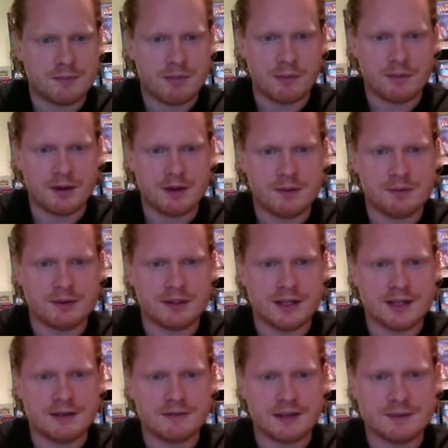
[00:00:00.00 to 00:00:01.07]
probably would
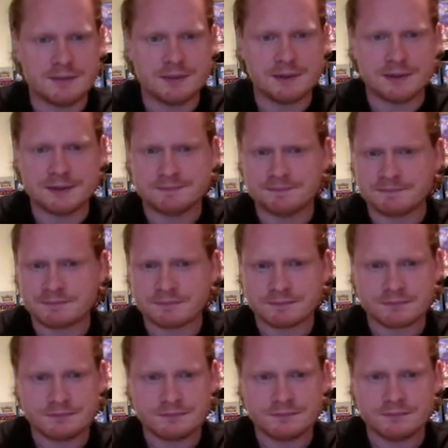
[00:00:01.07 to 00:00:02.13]
leave them, but
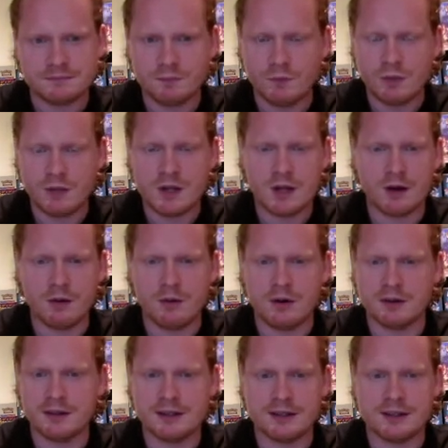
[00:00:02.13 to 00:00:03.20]
you know,
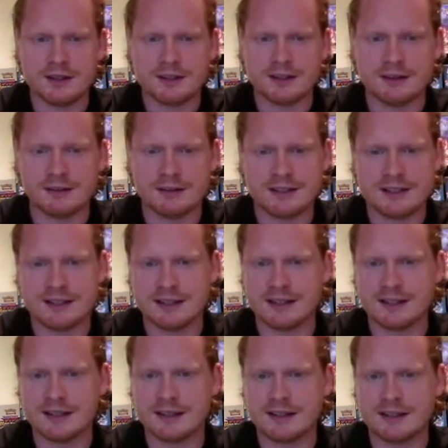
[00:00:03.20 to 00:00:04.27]
on
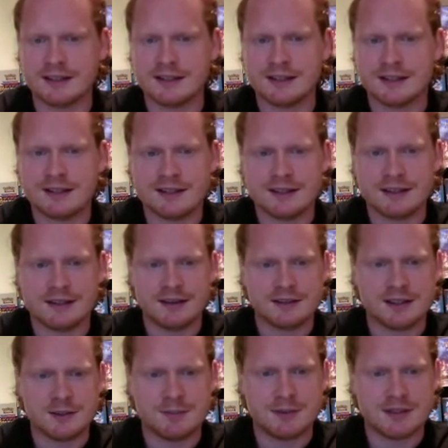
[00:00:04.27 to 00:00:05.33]
the
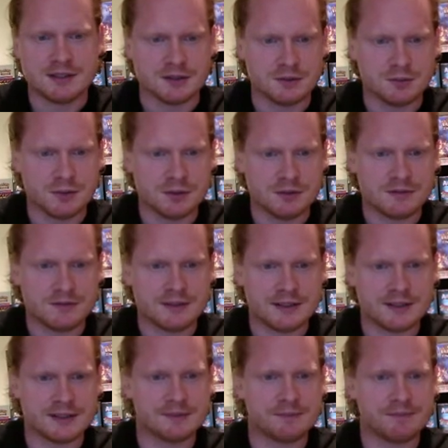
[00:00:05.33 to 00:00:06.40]
Abyssal
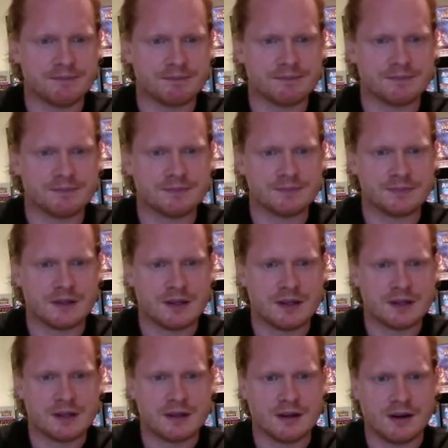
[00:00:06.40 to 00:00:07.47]
Dwarf
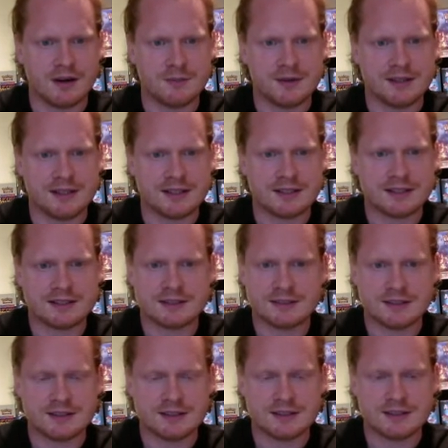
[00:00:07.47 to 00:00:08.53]
army list,
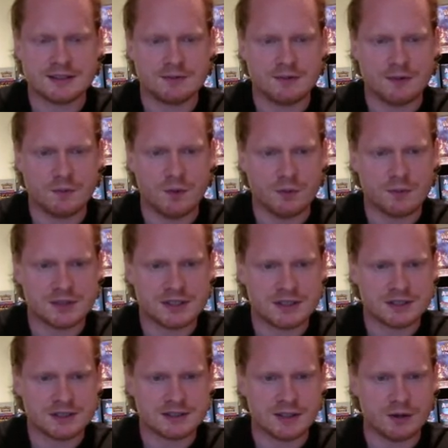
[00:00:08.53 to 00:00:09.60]
the war
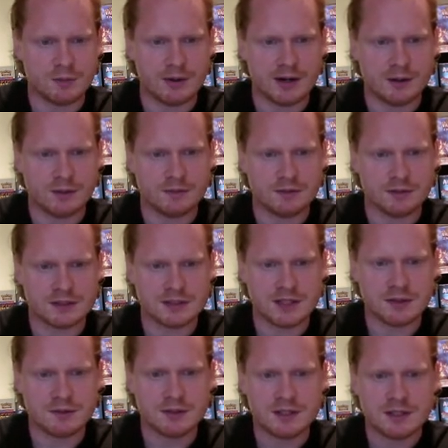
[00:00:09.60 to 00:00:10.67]
machines are so powerful.
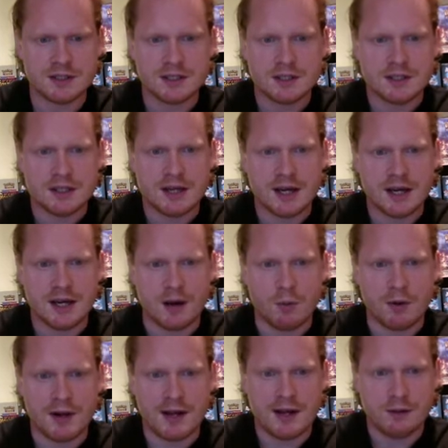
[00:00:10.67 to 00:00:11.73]
So I
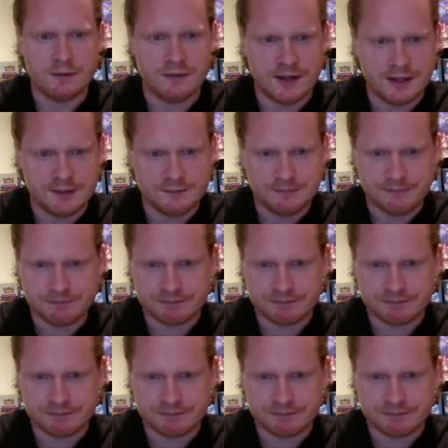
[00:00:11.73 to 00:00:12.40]
want a Hellfane